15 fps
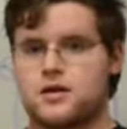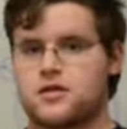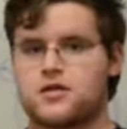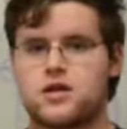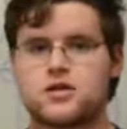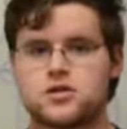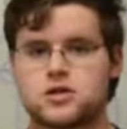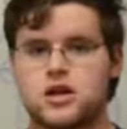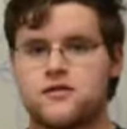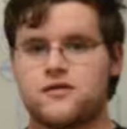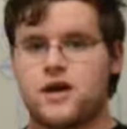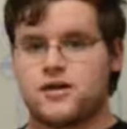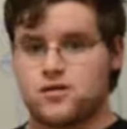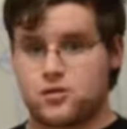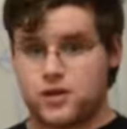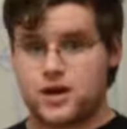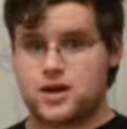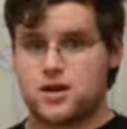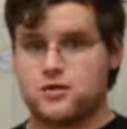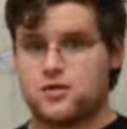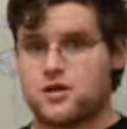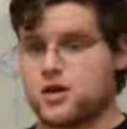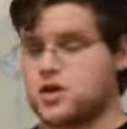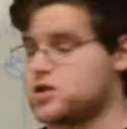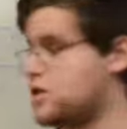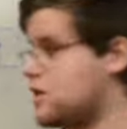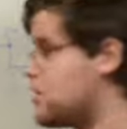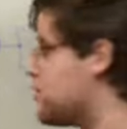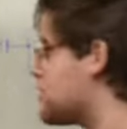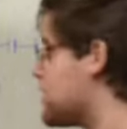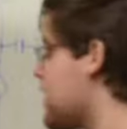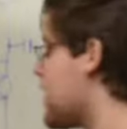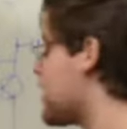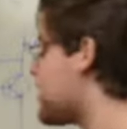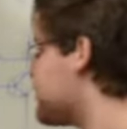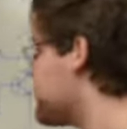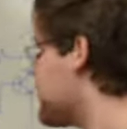essentially find the radio station you would like.